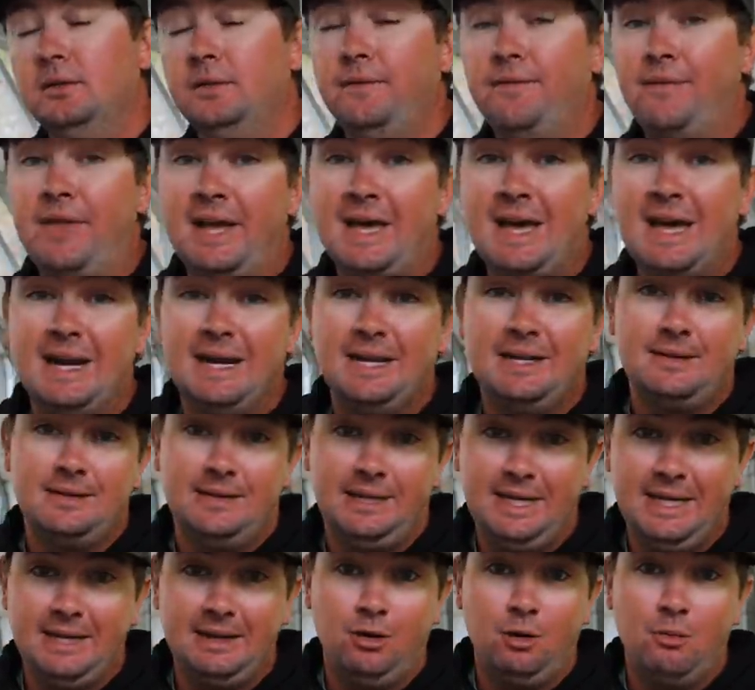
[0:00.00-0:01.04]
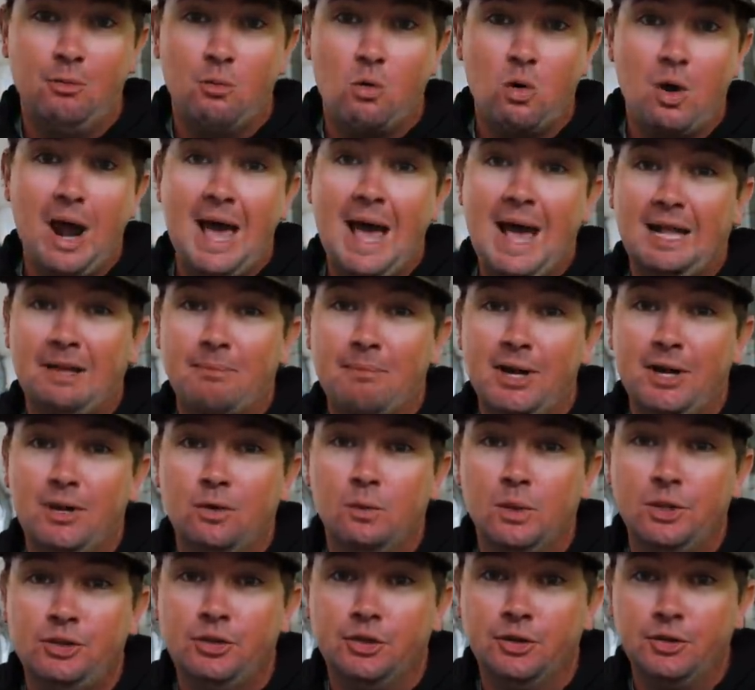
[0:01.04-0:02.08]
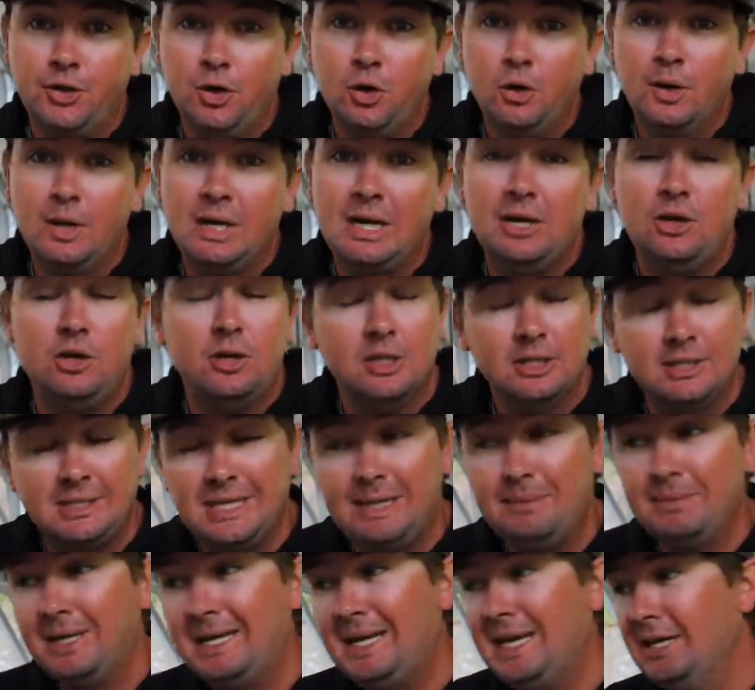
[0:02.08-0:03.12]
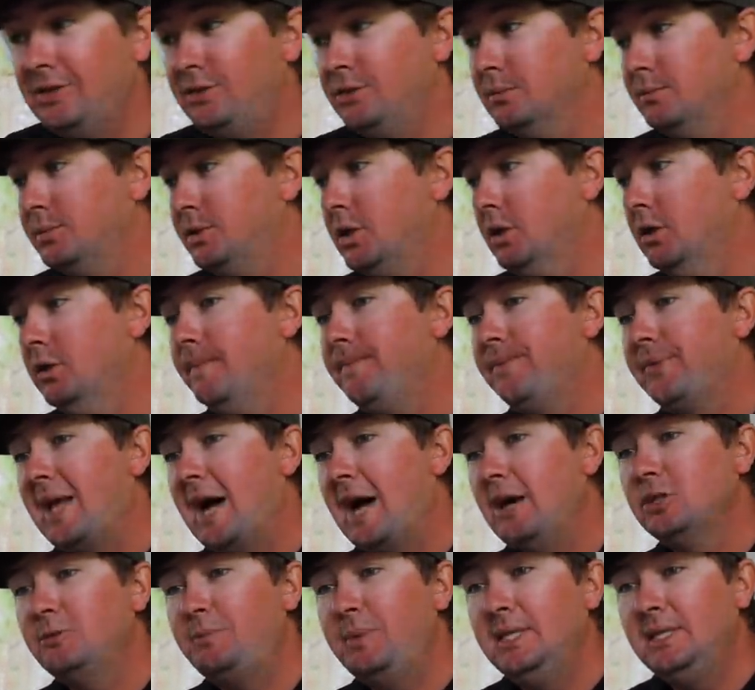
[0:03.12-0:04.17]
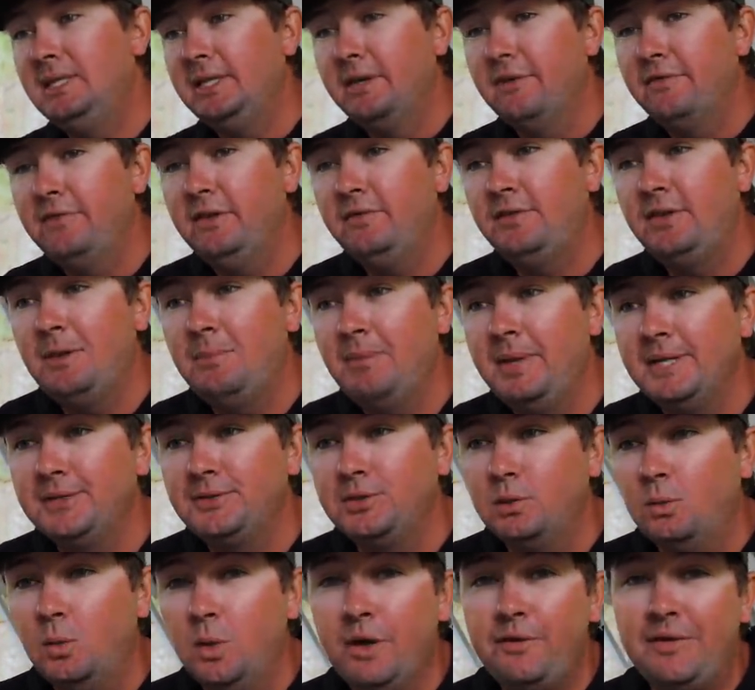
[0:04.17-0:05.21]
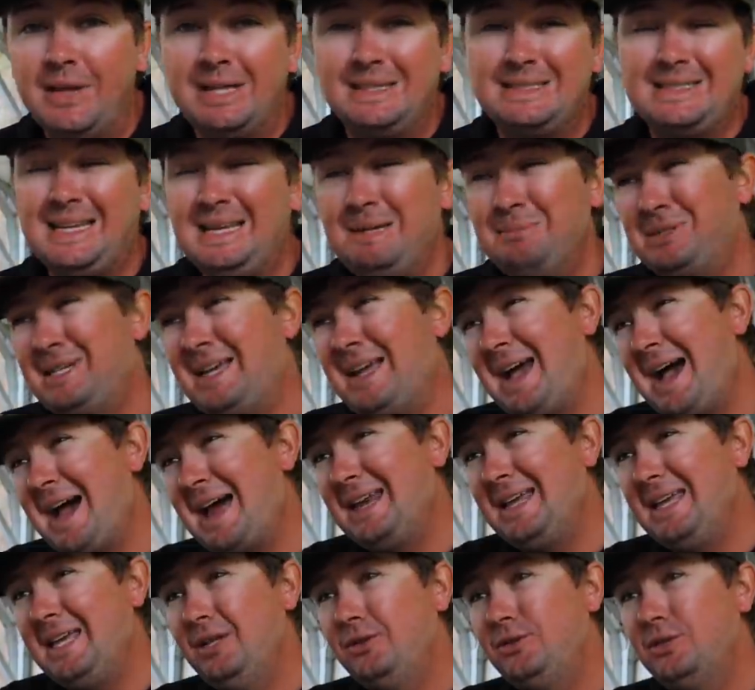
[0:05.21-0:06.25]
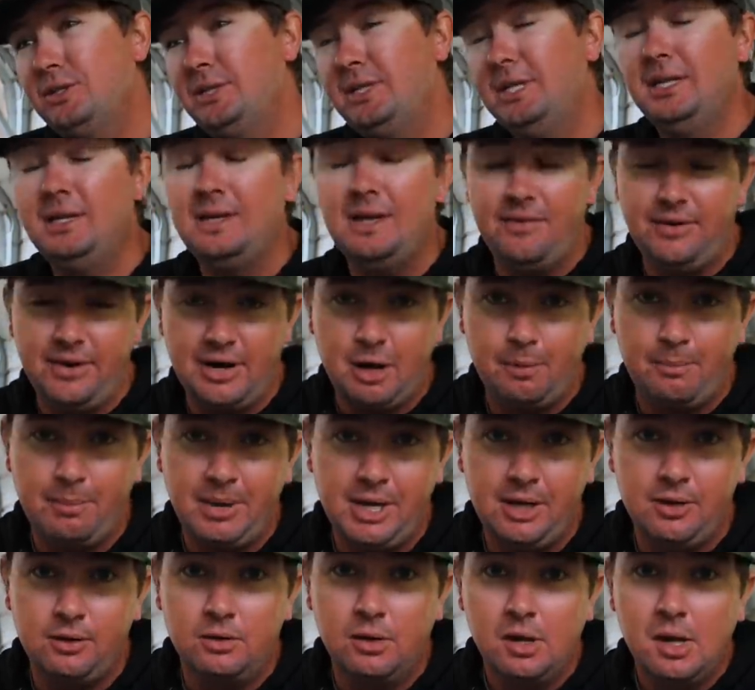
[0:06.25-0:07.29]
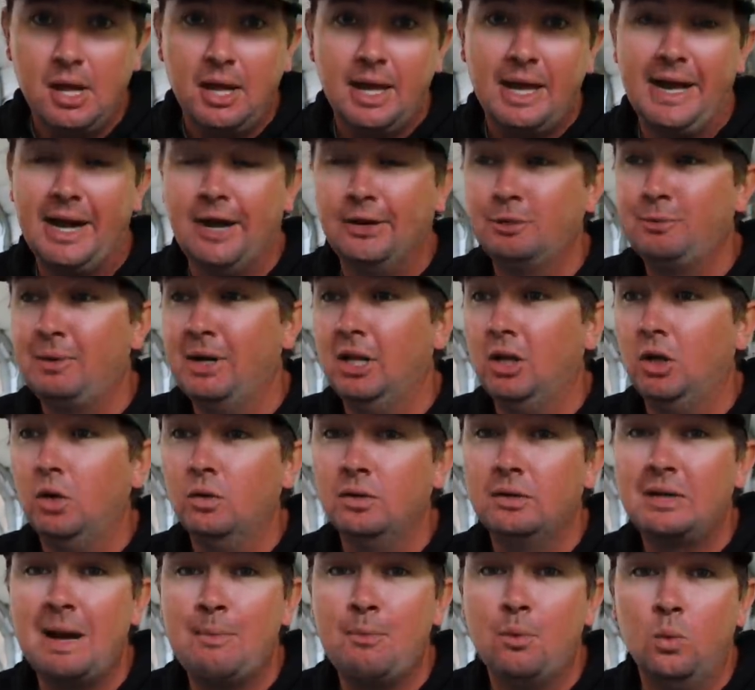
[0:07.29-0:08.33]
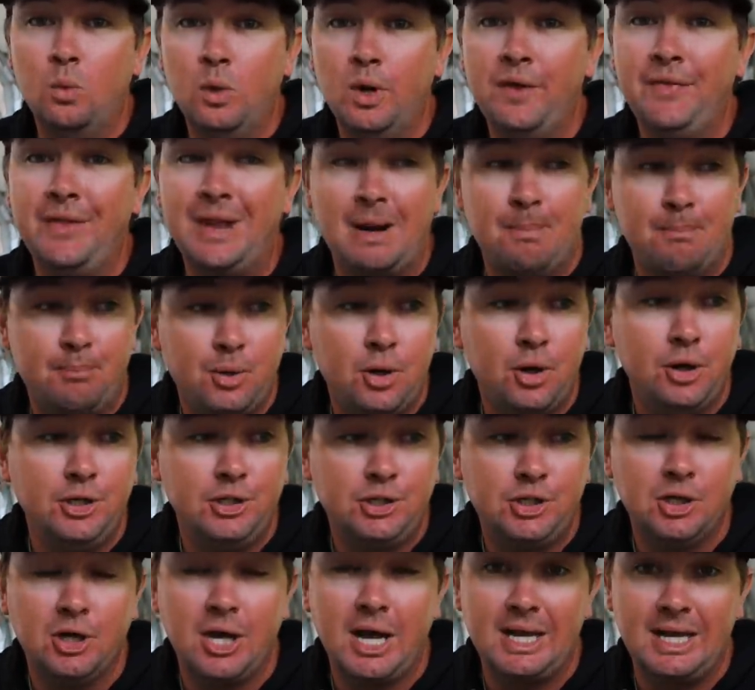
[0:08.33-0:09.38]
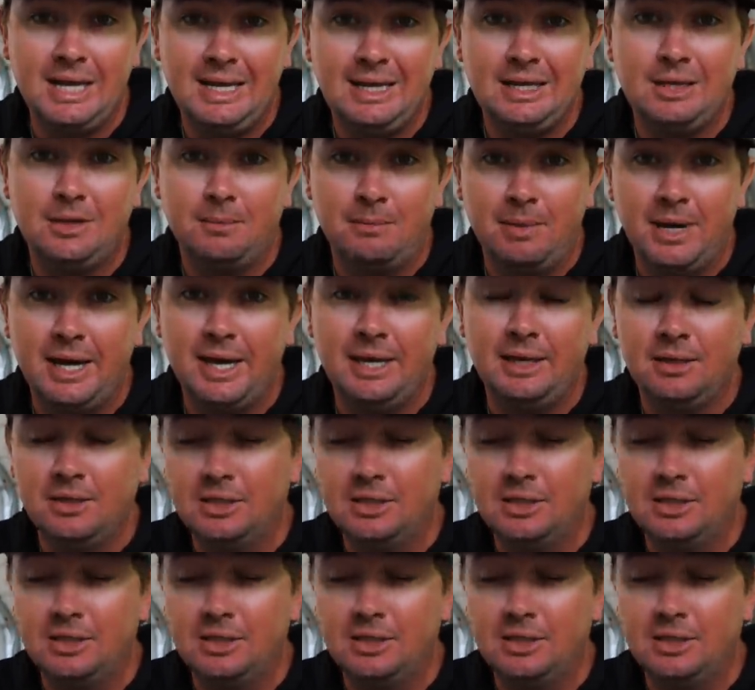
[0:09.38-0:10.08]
they kind of get a little bit more acclimated to what you're doing and you can seem to catch them. So I'll spend 10 or 15 minutes on one that seems kind of interested and then I'll bail and I'll spend a long time on one that I'm pretty sure I can get to bite.